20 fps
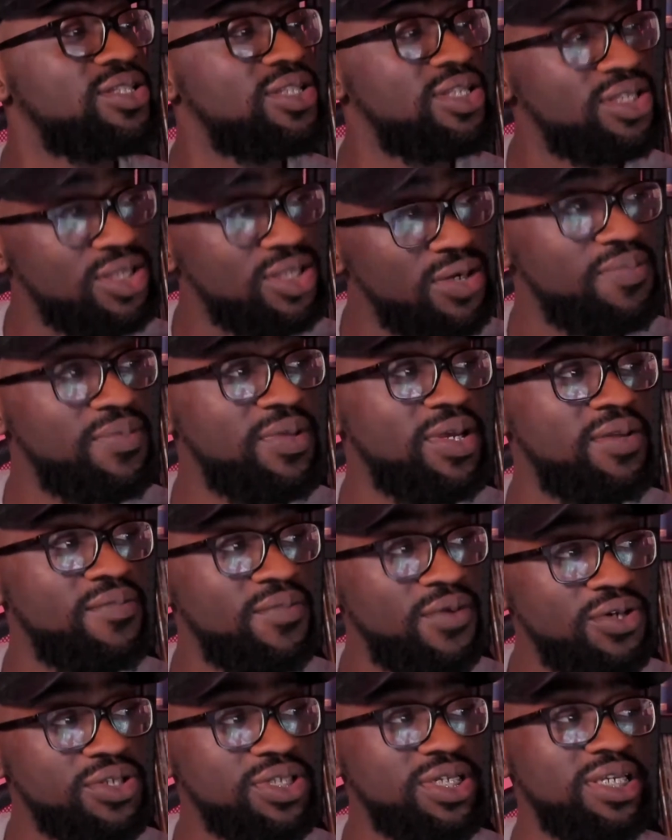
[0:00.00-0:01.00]
the top 10
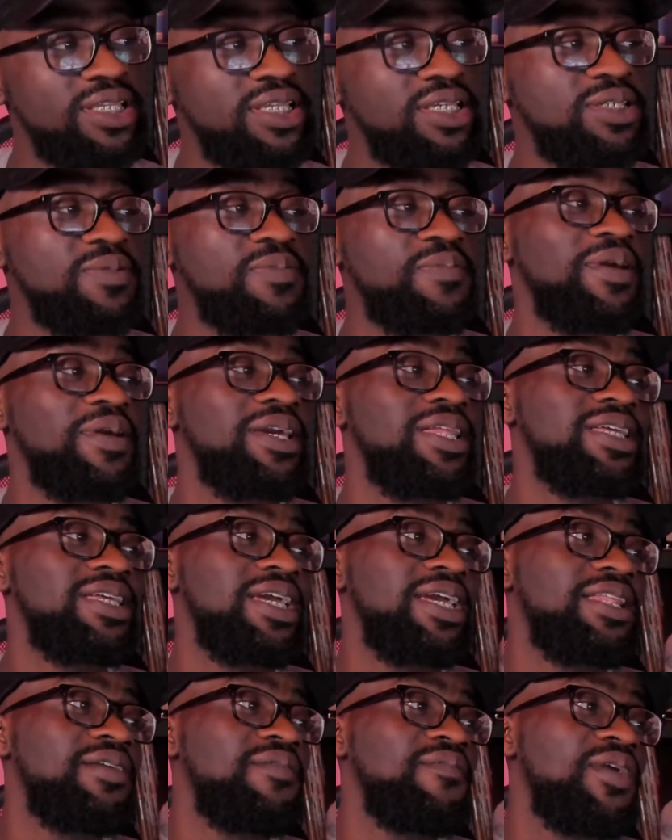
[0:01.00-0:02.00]
most anticipated
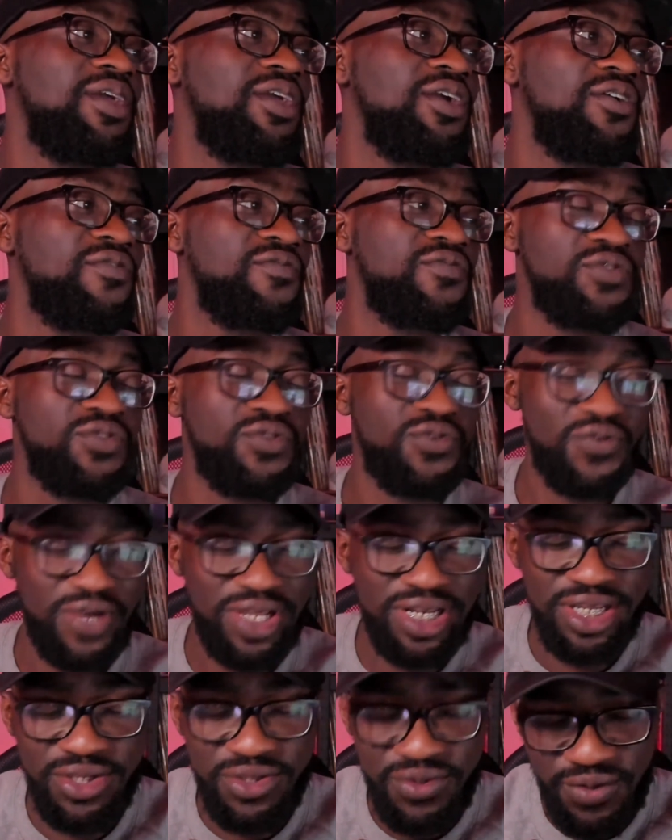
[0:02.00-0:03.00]
anime of
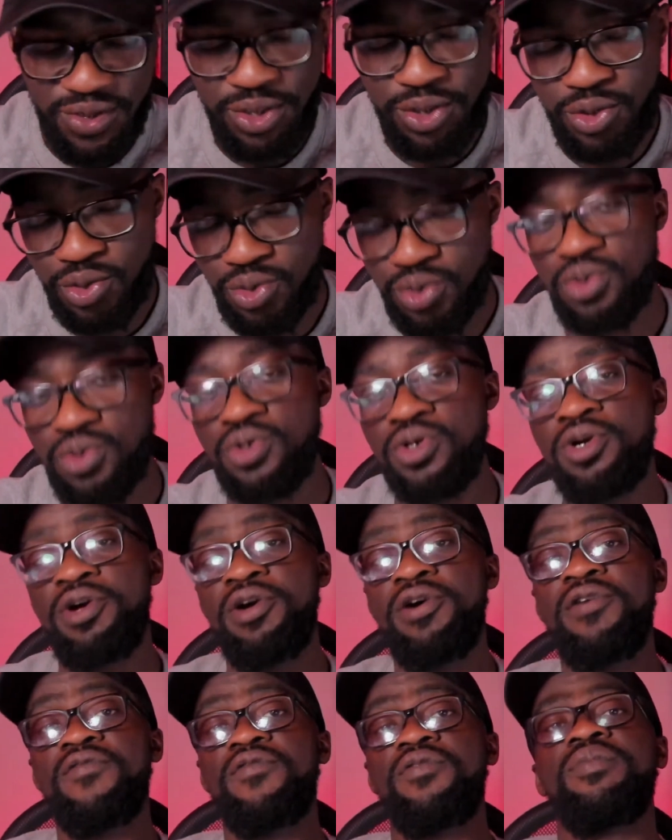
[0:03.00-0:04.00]
2022
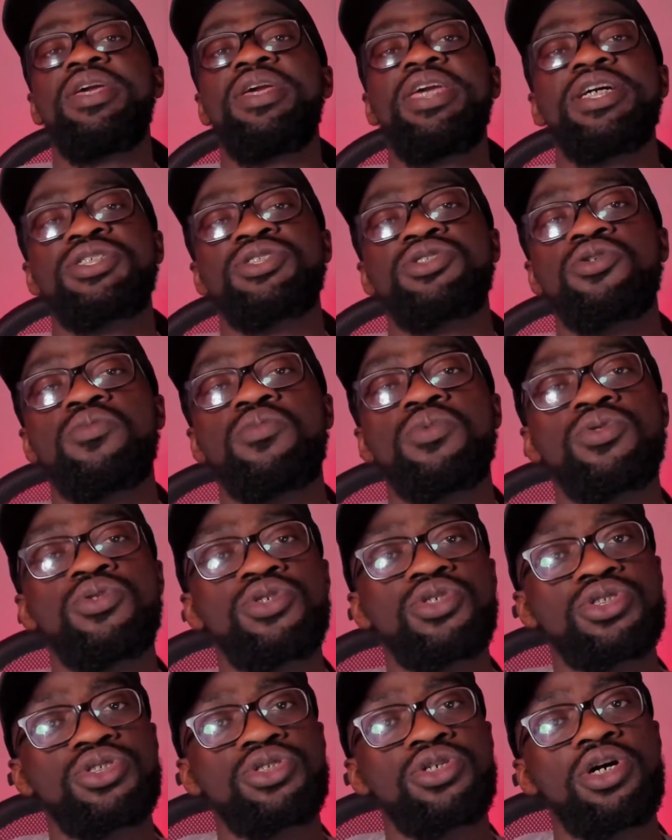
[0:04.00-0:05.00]
for me as someone who
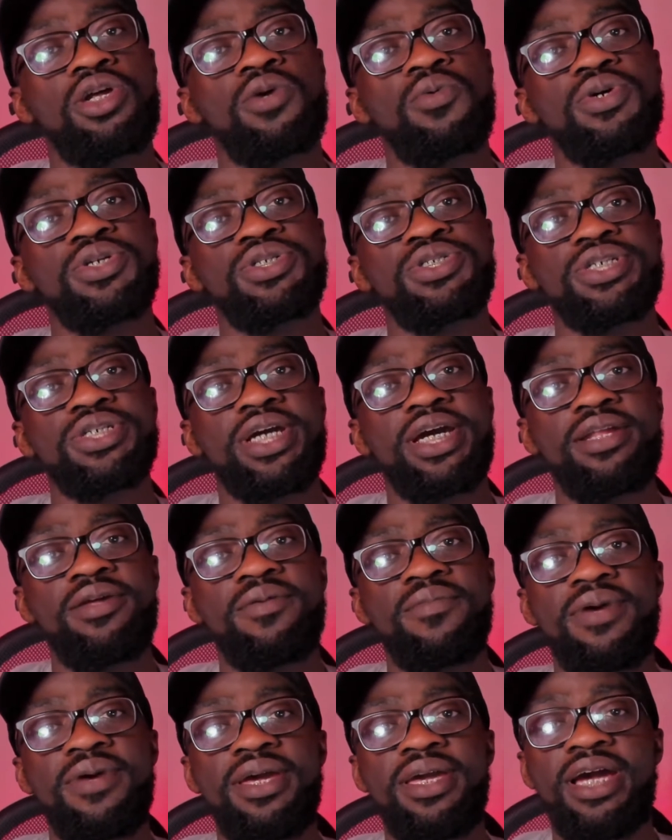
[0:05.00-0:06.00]
just started watching
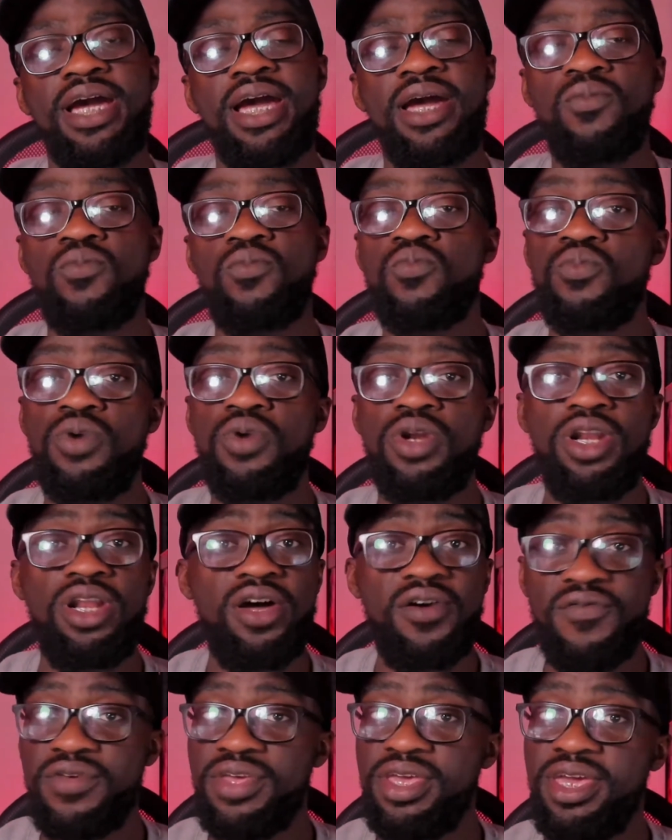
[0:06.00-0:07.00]
anime i'm
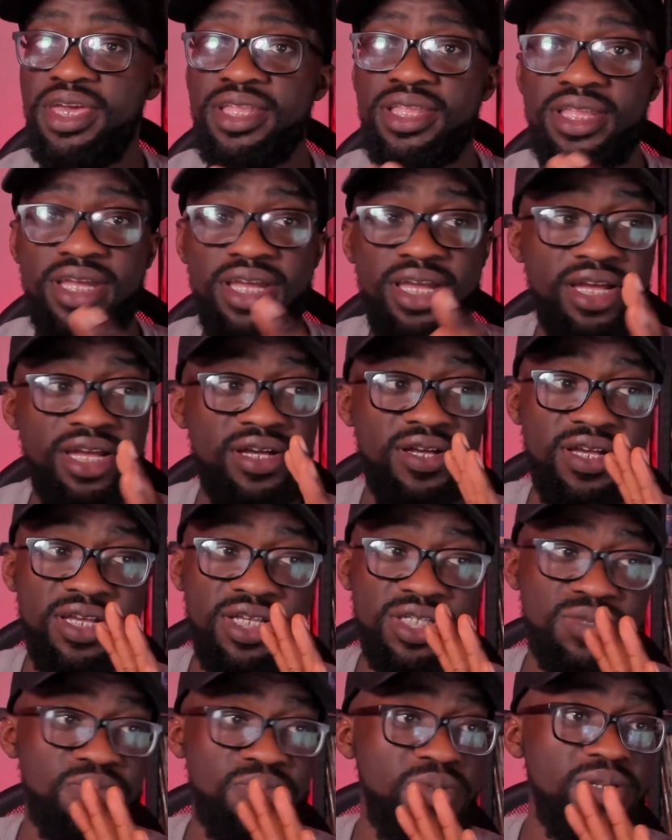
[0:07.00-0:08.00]
loving it
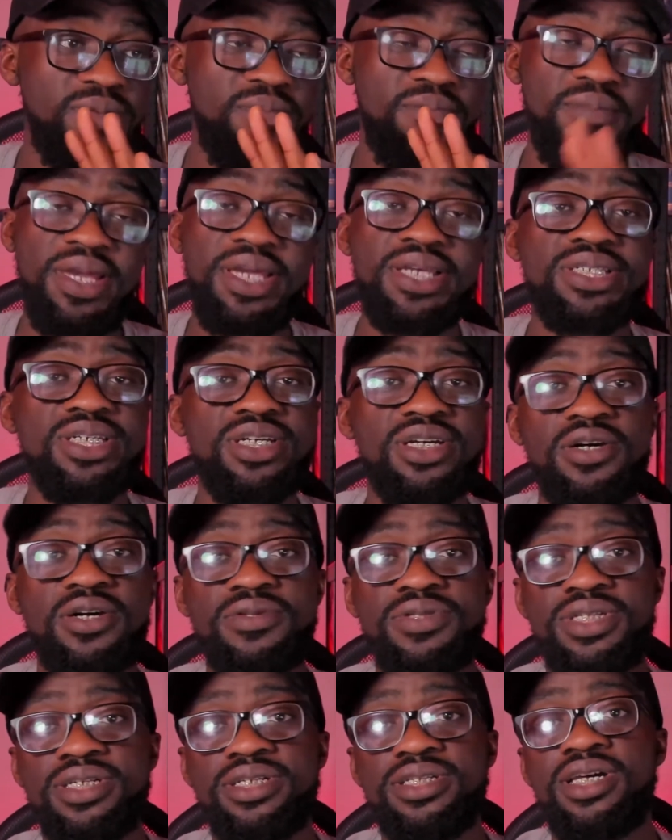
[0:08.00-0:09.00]
it's been amazing
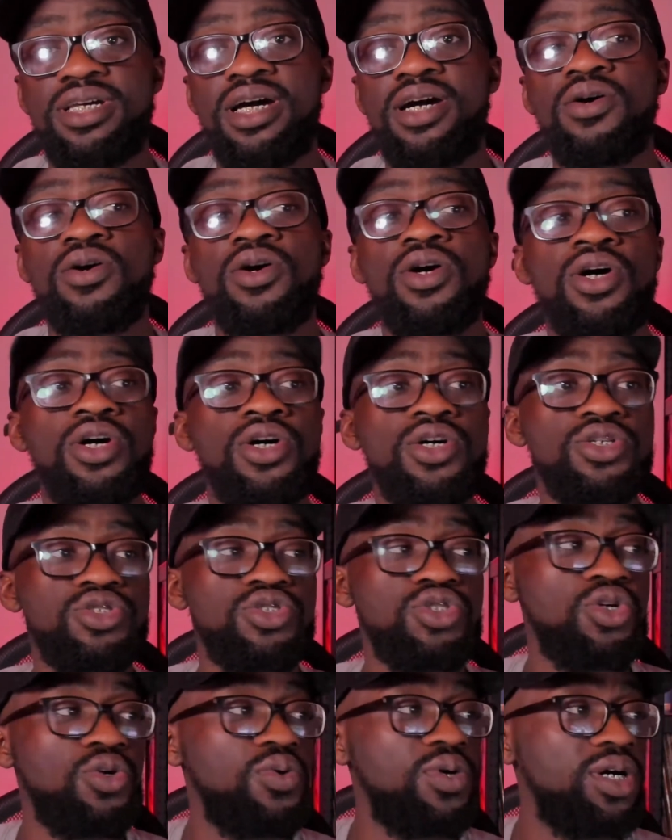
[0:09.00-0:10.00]
until now
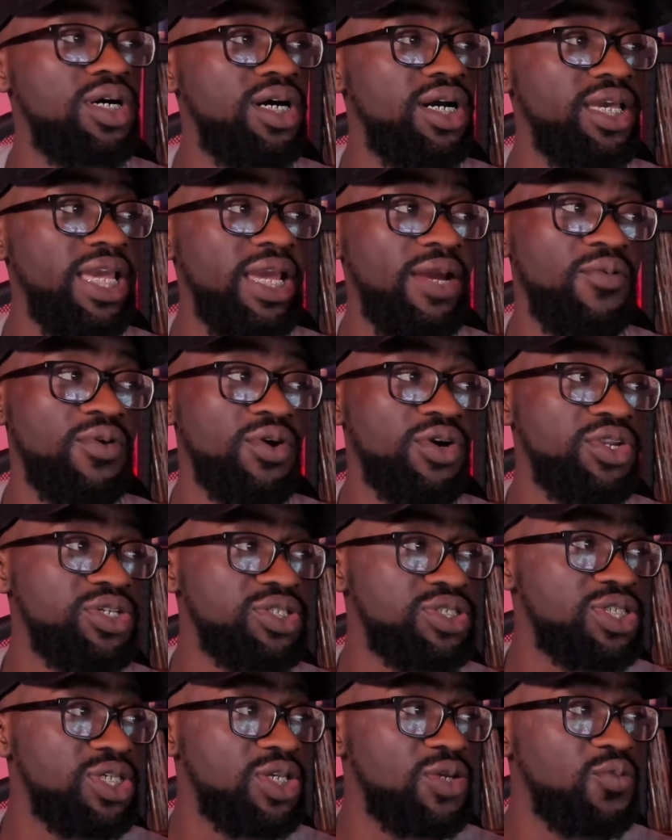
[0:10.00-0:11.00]
so uh, yeah we're
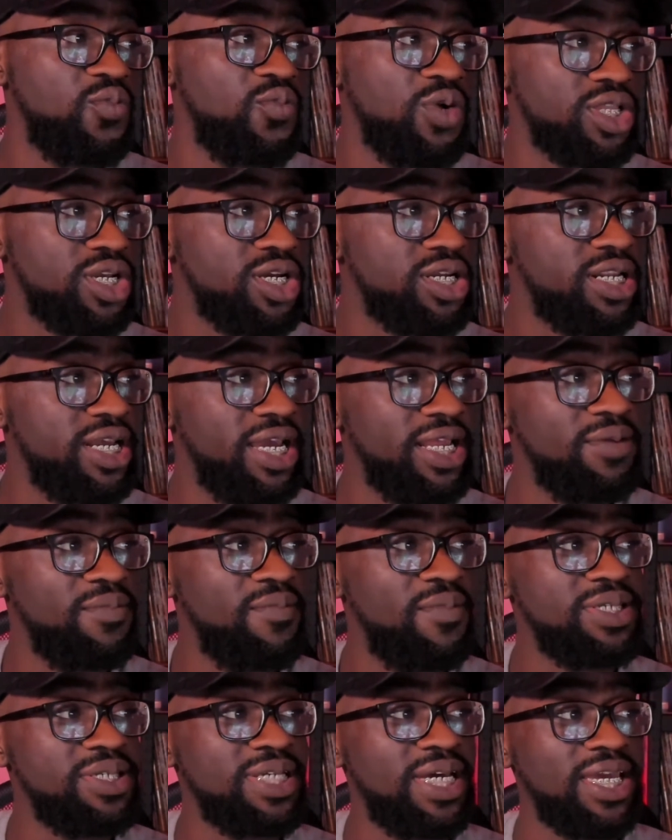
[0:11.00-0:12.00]
gonna see what other
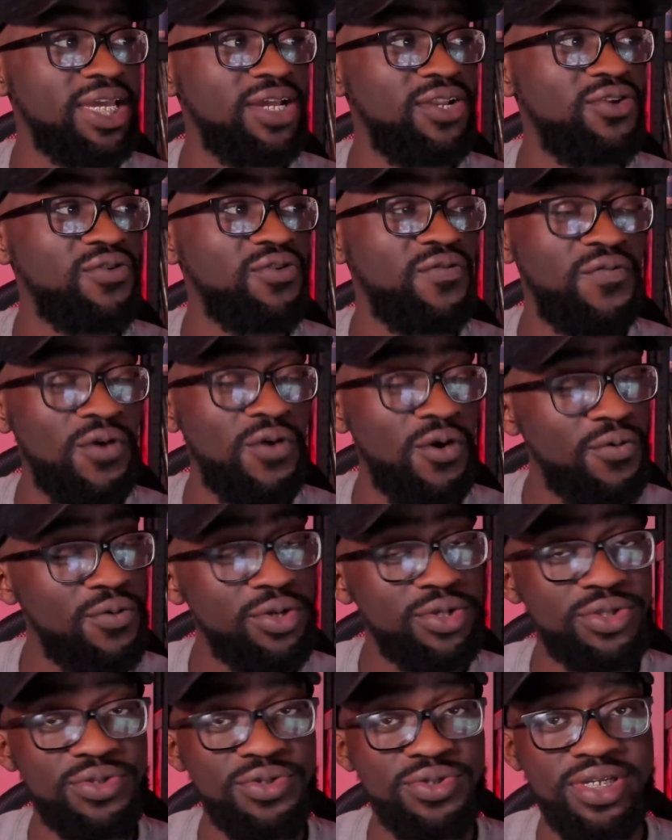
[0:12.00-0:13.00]
animes i can look
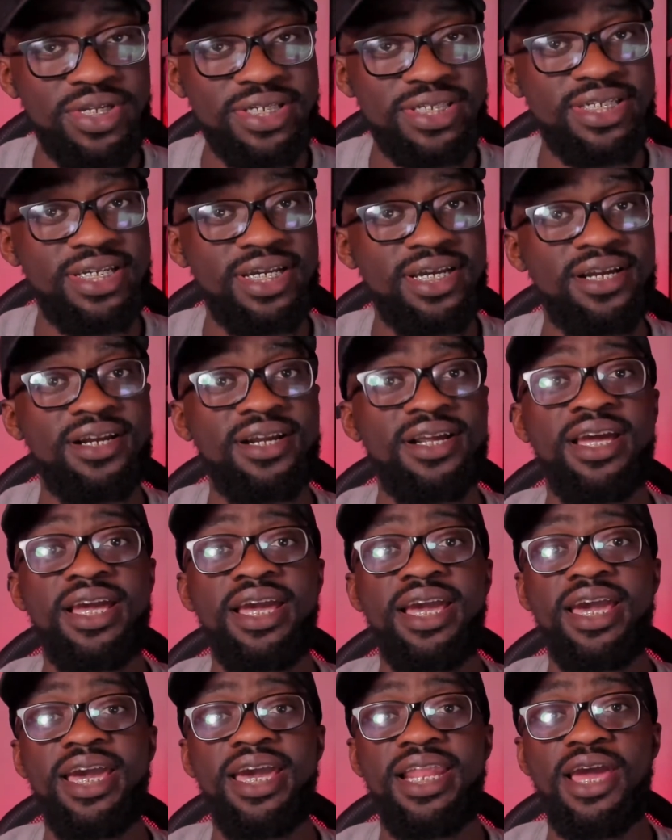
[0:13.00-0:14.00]
forward to this year
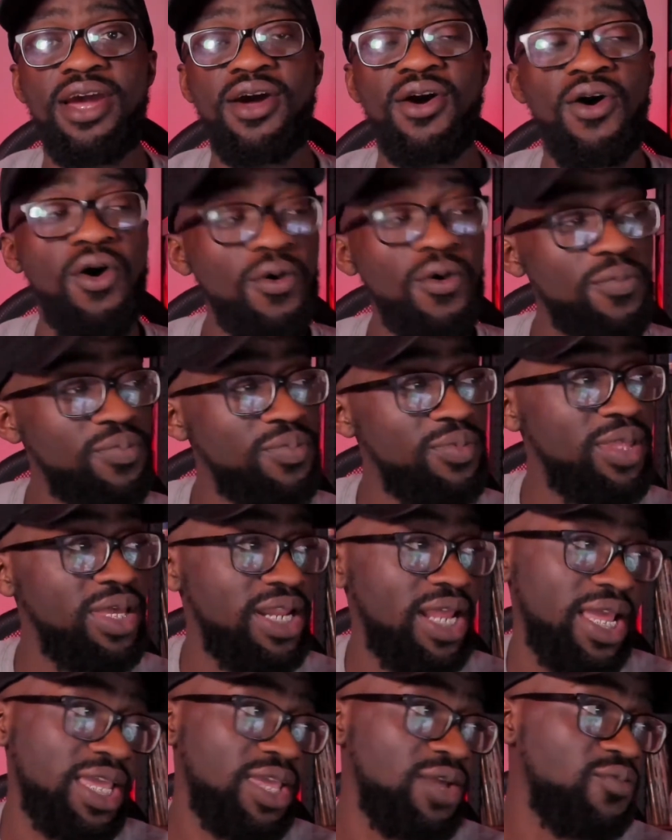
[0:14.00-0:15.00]
and i hope
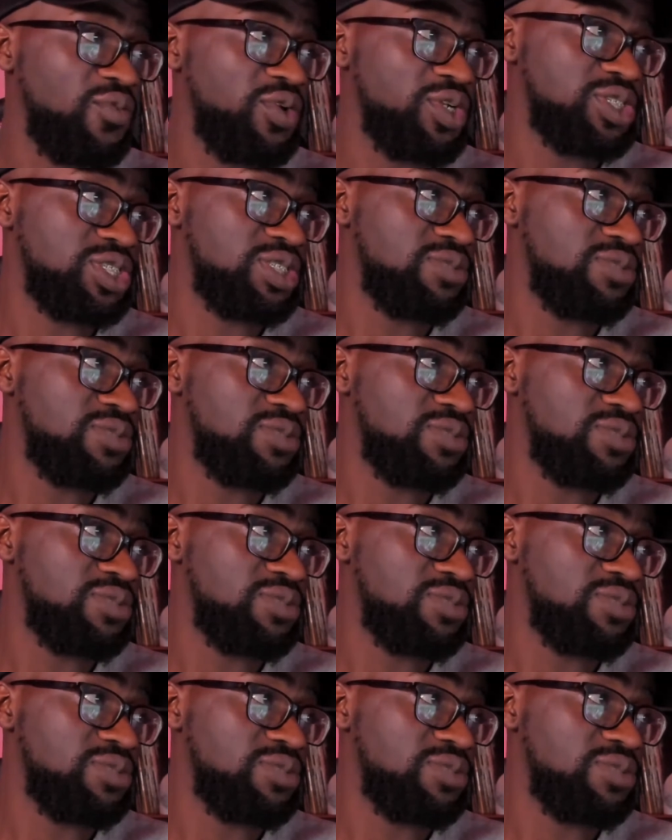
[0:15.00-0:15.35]
that i can watch